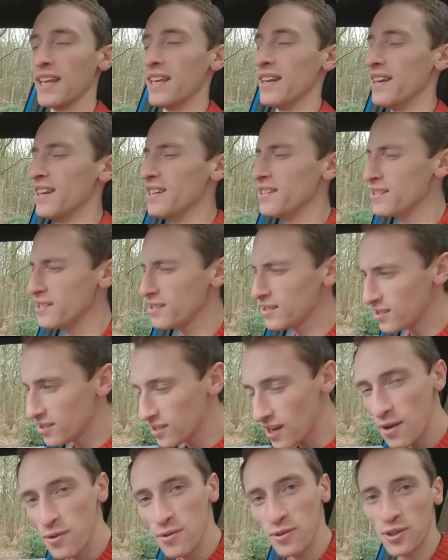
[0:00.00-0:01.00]
in
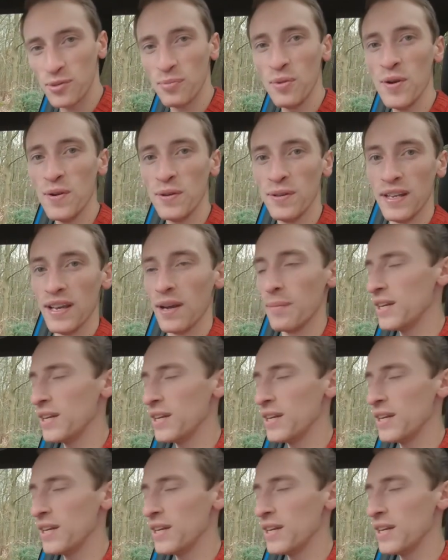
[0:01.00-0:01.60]
so smoothly.